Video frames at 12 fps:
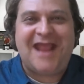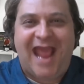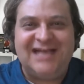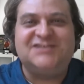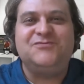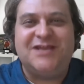
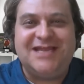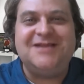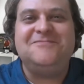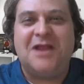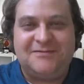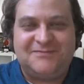as
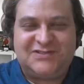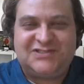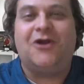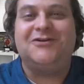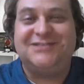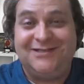we
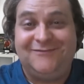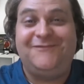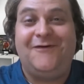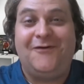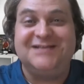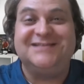start to
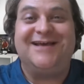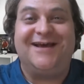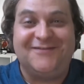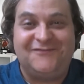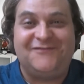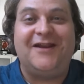focus
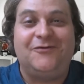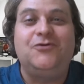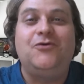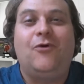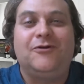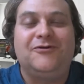on the final
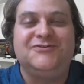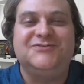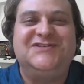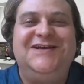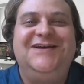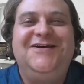
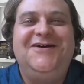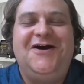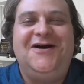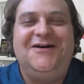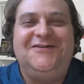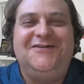quarters
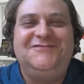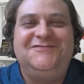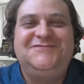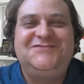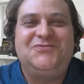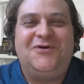of
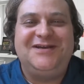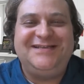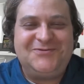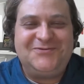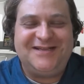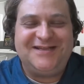
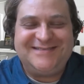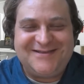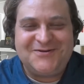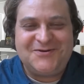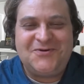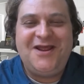
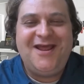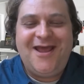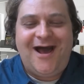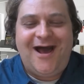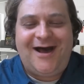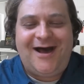2022.
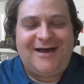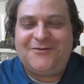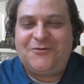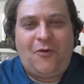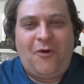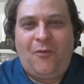
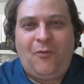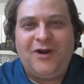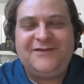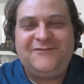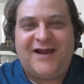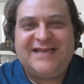What
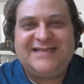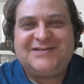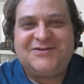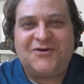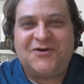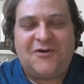advice
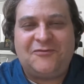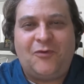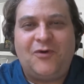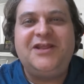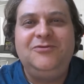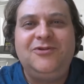or
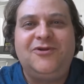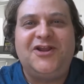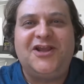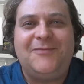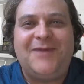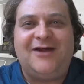what are you
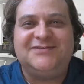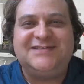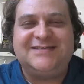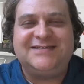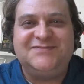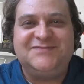learning about
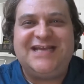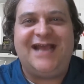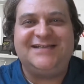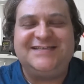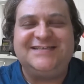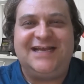some
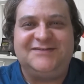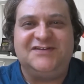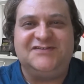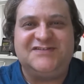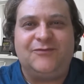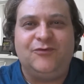tax
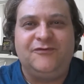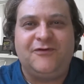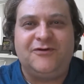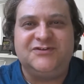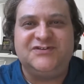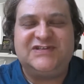incentives that
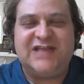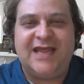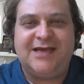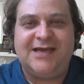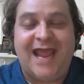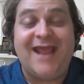roofers
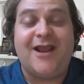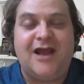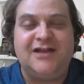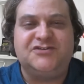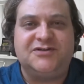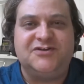and
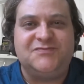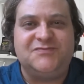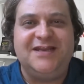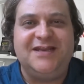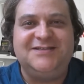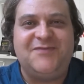contractors may
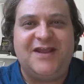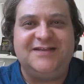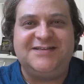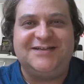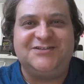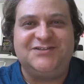need to pay
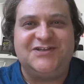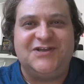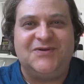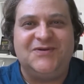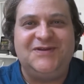attention to?